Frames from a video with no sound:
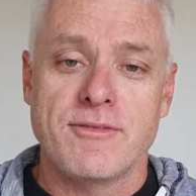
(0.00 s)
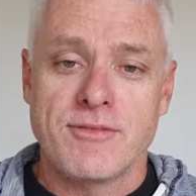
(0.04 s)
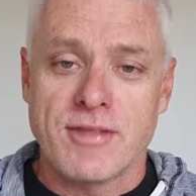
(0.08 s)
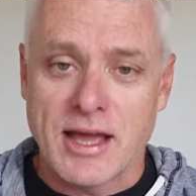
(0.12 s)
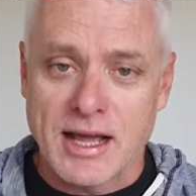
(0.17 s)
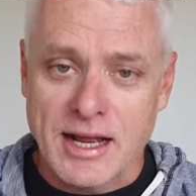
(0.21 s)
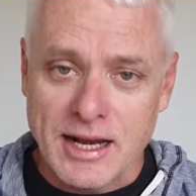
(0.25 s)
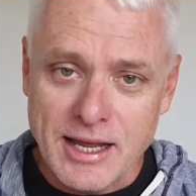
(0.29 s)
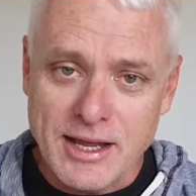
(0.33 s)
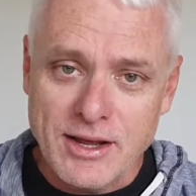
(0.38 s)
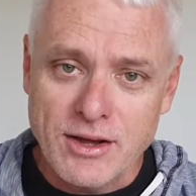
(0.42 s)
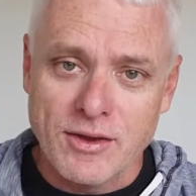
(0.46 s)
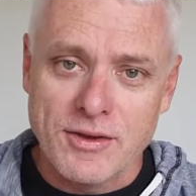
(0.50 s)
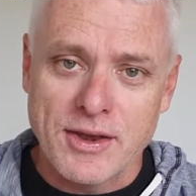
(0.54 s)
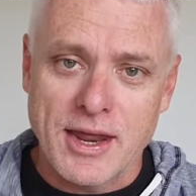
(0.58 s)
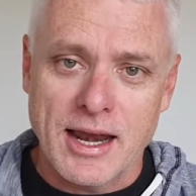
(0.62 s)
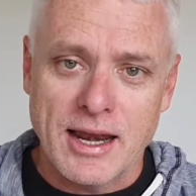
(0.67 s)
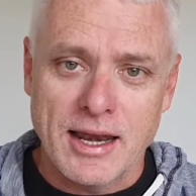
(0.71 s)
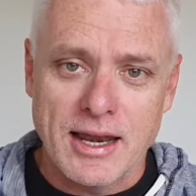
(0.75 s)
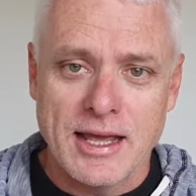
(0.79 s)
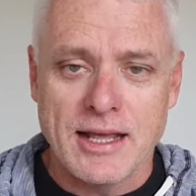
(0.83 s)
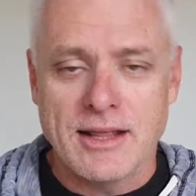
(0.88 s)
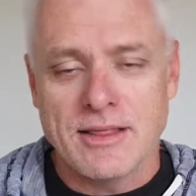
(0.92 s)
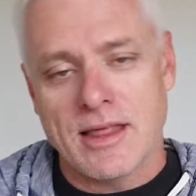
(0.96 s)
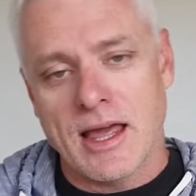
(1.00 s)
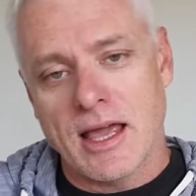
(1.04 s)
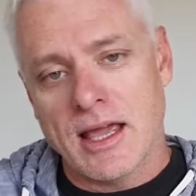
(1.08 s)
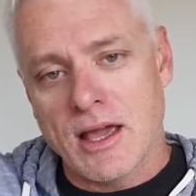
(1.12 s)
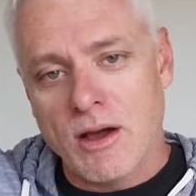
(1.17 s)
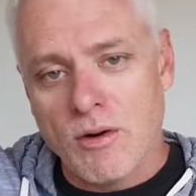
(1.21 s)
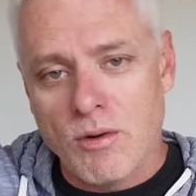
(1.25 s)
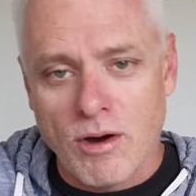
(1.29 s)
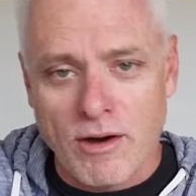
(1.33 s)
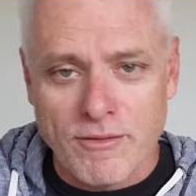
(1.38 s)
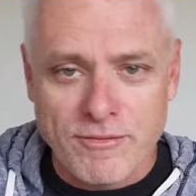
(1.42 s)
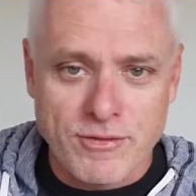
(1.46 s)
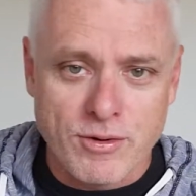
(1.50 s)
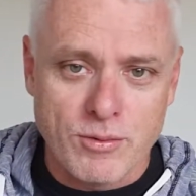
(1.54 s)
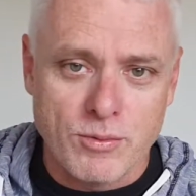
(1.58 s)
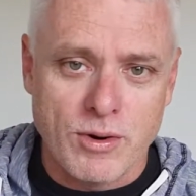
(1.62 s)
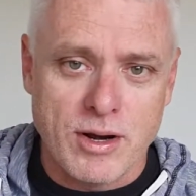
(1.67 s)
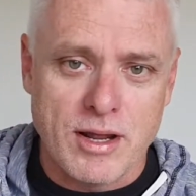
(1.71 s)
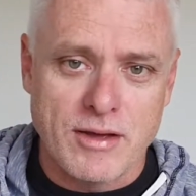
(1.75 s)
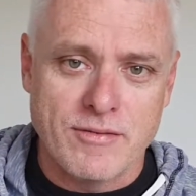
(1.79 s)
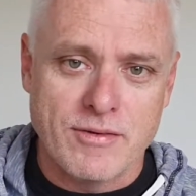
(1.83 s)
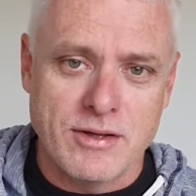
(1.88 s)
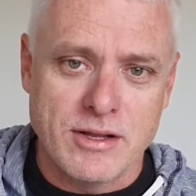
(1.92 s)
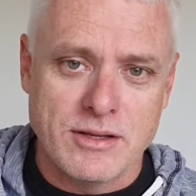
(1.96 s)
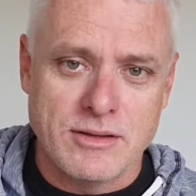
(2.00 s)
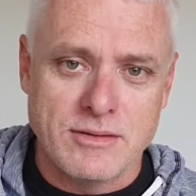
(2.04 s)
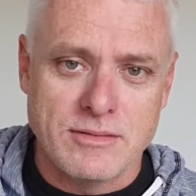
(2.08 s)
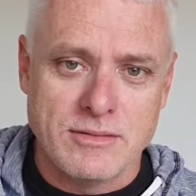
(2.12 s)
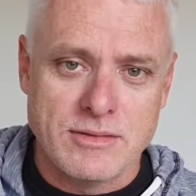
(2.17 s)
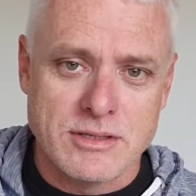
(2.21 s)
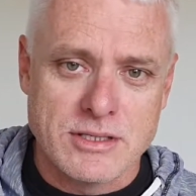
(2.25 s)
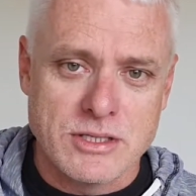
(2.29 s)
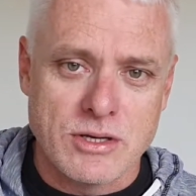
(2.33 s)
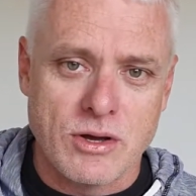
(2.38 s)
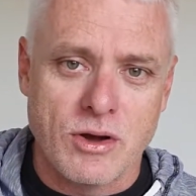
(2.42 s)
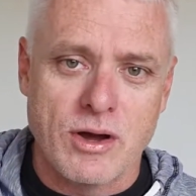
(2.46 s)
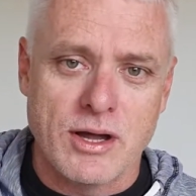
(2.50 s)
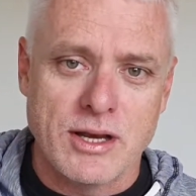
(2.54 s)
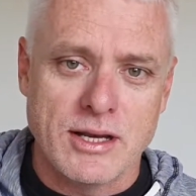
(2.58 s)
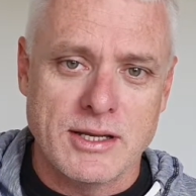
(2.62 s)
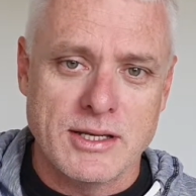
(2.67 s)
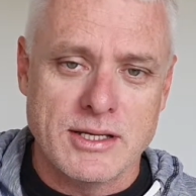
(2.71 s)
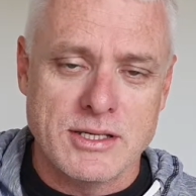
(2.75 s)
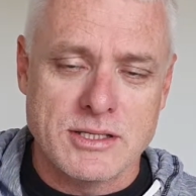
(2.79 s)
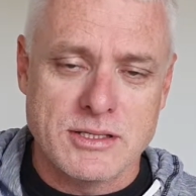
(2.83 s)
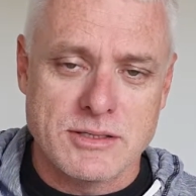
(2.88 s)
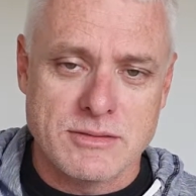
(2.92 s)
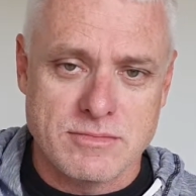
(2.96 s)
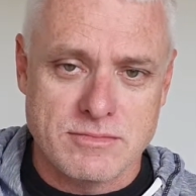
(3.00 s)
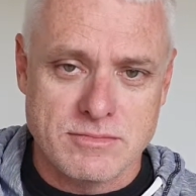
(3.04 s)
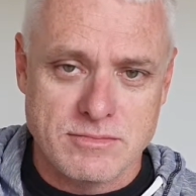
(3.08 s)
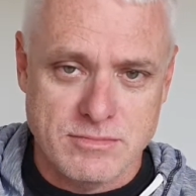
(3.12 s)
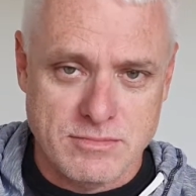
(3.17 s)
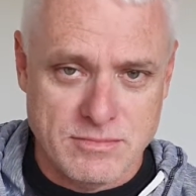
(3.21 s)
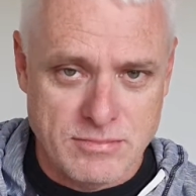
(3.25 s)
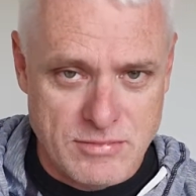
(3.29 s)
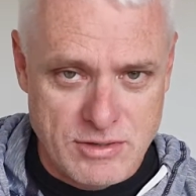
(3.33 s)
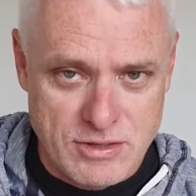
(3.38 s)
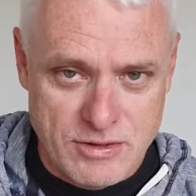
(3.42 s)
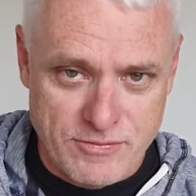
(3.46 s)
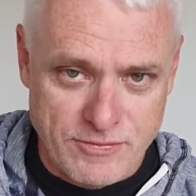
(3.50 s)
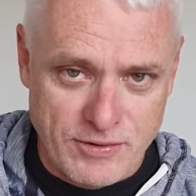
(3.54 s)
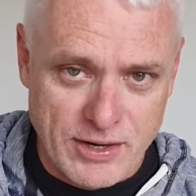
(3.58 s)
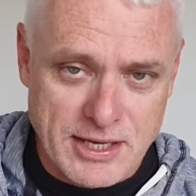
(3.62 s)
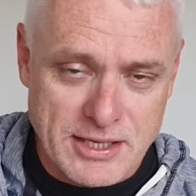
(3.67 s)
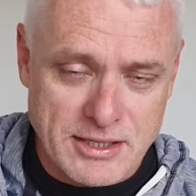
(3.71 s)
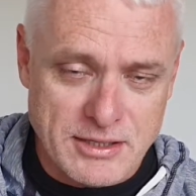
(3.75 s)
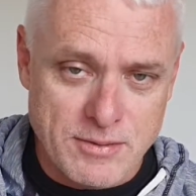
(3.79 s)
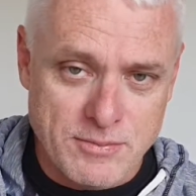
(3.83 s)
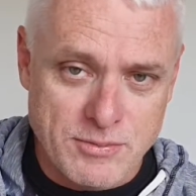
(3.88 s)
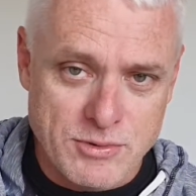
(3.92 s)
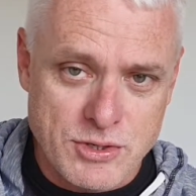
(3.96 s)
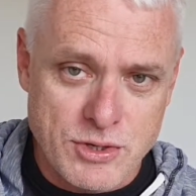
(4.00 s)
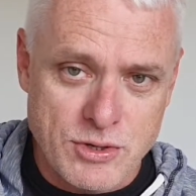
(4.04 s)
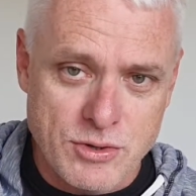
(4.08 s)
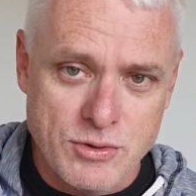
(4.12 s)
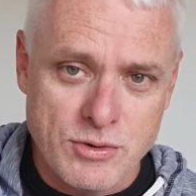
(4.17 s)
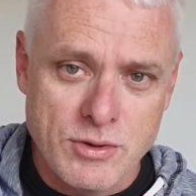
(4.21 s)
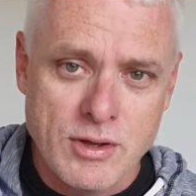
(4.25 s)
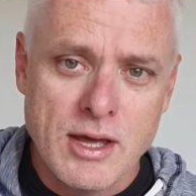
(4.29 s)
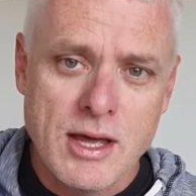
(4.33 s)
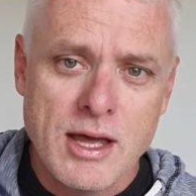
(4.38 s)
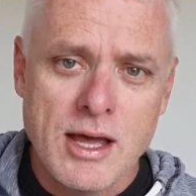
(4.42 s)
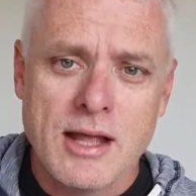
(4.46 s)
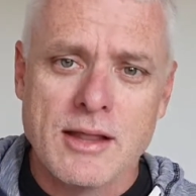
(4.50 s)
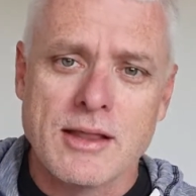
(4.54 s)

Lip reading: they click on that link, they go off to whatever site is you've linked them to.